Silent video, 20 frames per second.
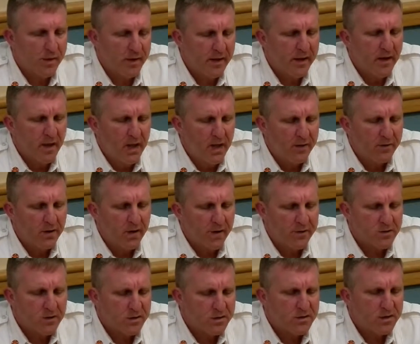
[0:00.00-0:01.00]
I thought I
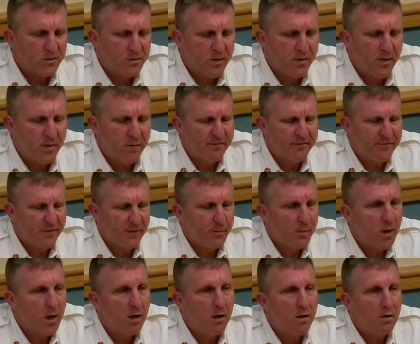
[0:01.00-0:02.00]
saw something for
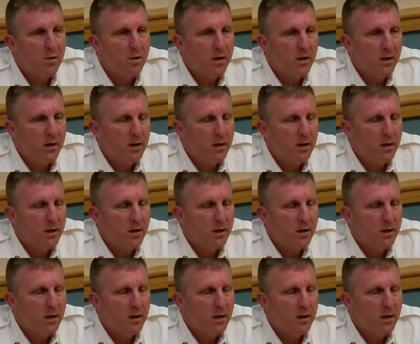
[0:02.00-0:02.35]
tomorrow.